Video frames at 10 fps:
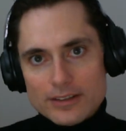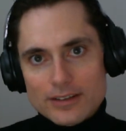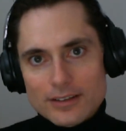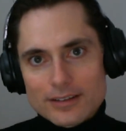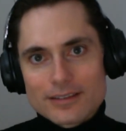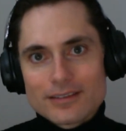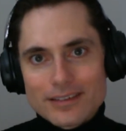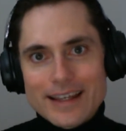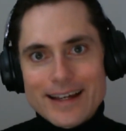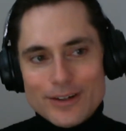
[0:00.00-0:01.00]
to
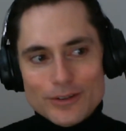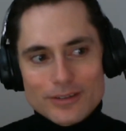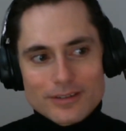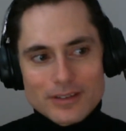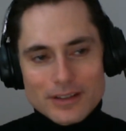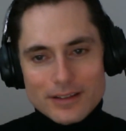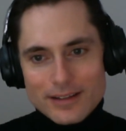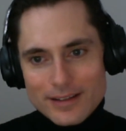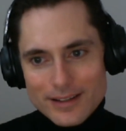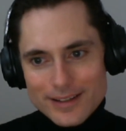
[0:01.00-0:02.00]
lay out
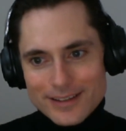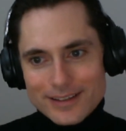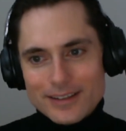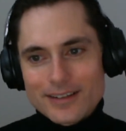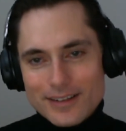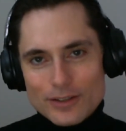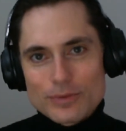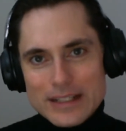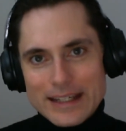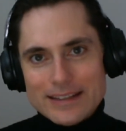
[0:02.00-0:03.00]
the
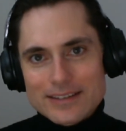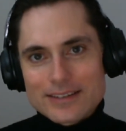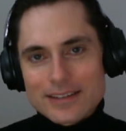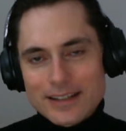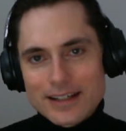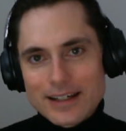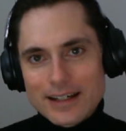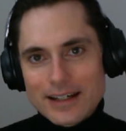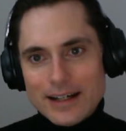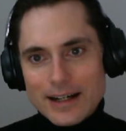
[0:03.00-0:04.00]
readings.
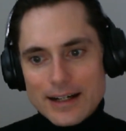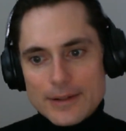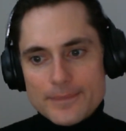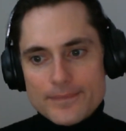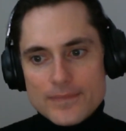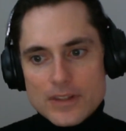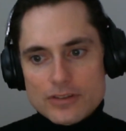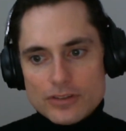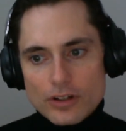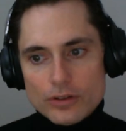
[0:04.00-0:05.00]

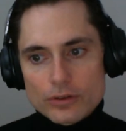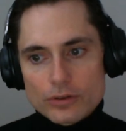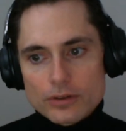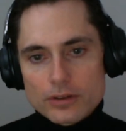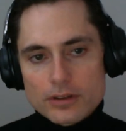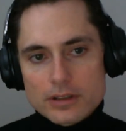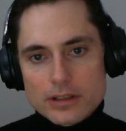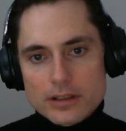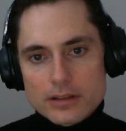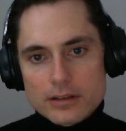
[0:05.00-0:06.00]
So
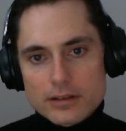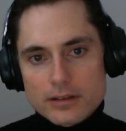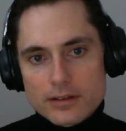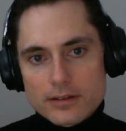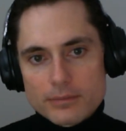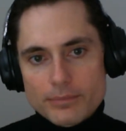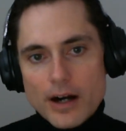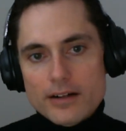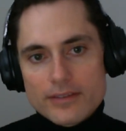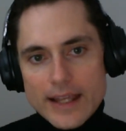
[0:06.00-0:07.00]

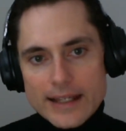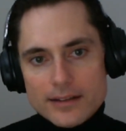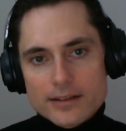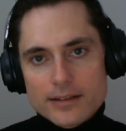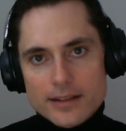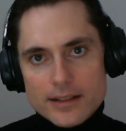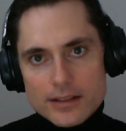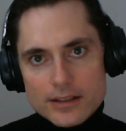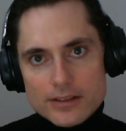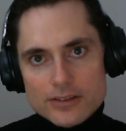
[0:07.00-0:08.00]
part of that
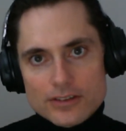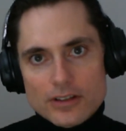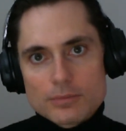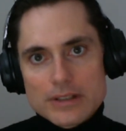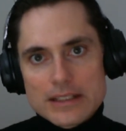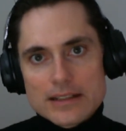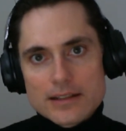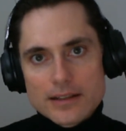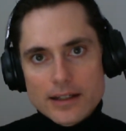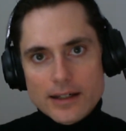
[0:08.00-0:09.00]
is going to be
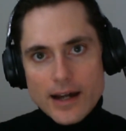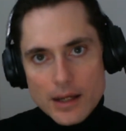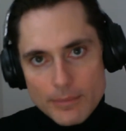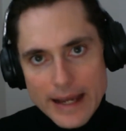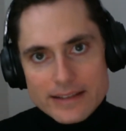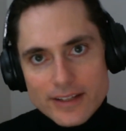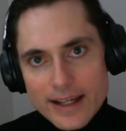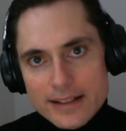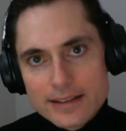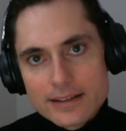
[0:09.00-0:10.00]
on my
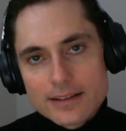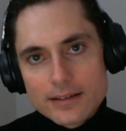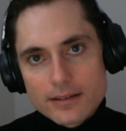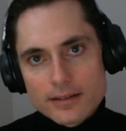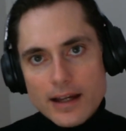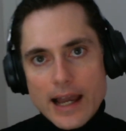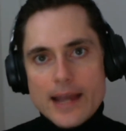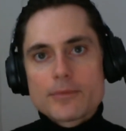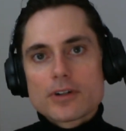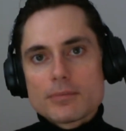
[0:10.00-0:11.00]
side.
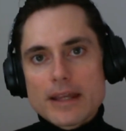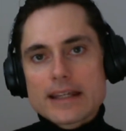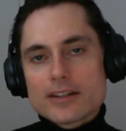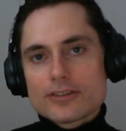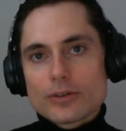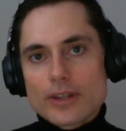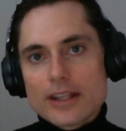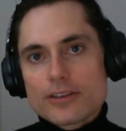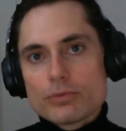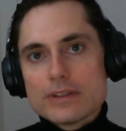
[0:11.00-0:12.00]
I'm going to make it so
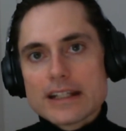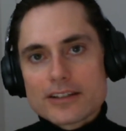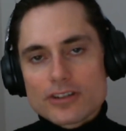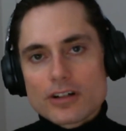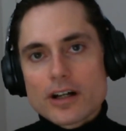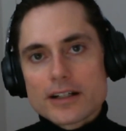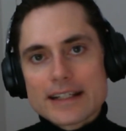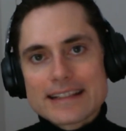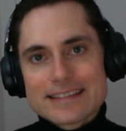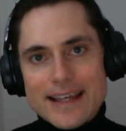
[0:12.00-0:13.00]
that the readings are not
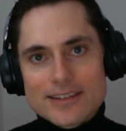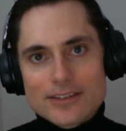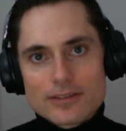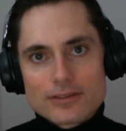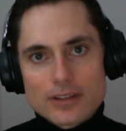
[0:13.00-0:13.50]
excessive.